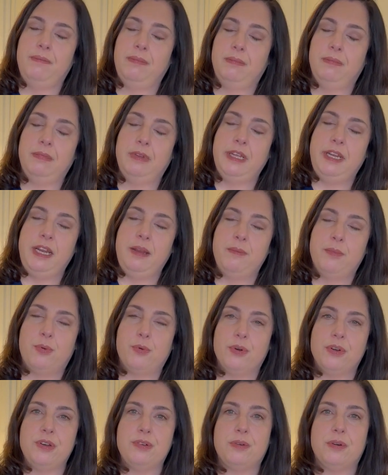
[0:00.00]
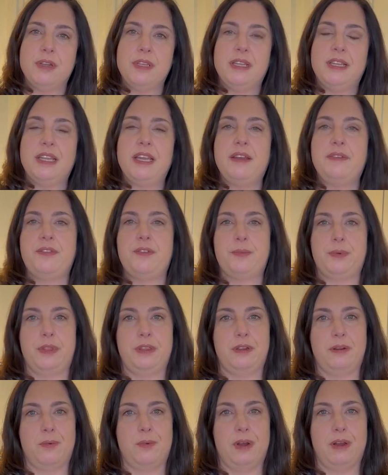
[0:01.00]
leaning more toward the left when
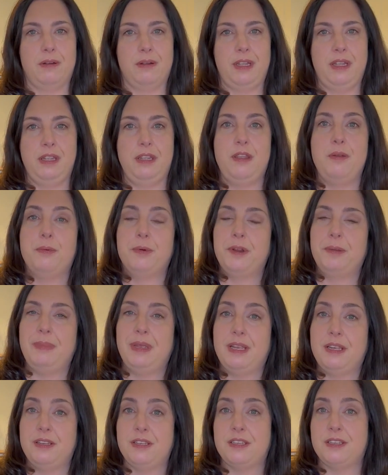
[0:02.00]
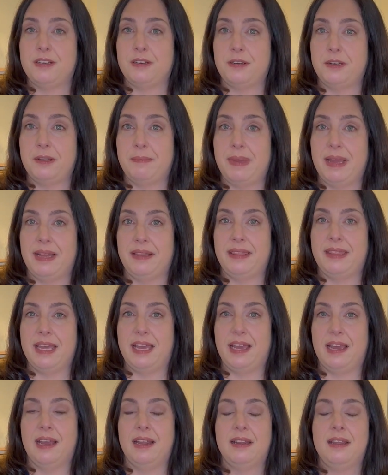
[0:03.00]
they're walking, you want to be concerned about
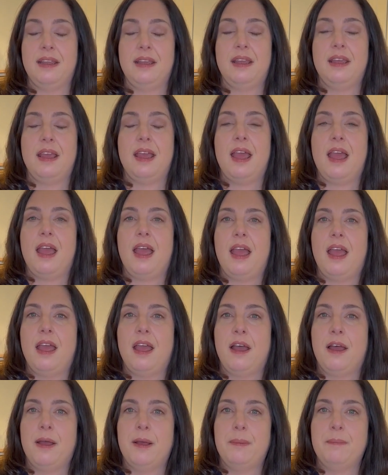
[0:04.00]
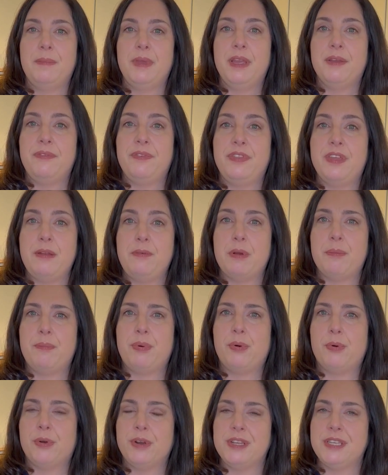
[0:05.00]
that. If they
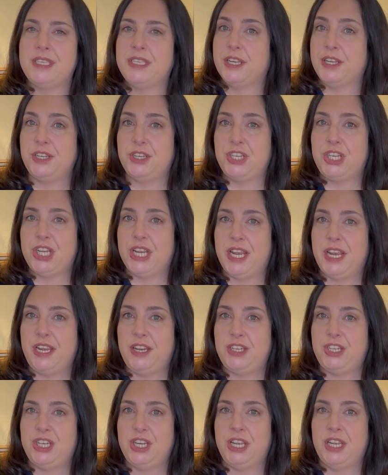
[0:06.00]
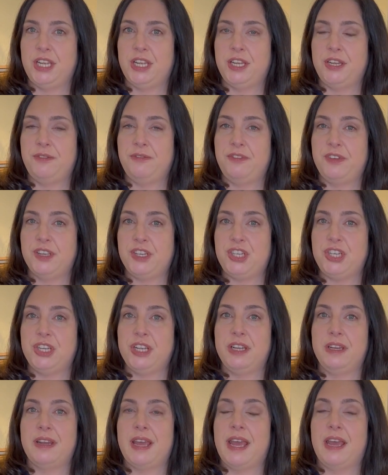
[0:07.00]
report a sudden change in
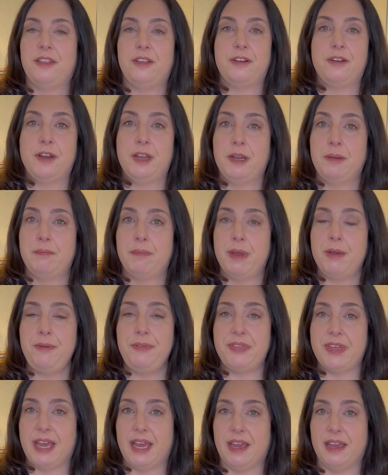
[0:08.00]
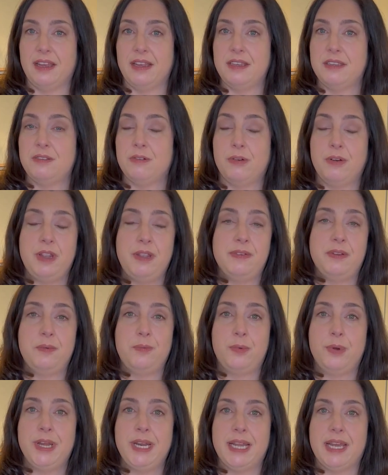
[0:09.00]
vision, either in both eyes or
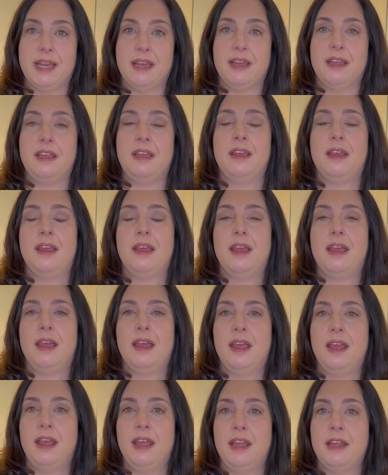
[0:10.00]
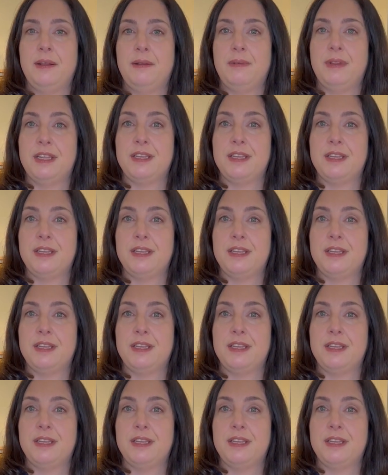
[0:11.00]
even one eye, and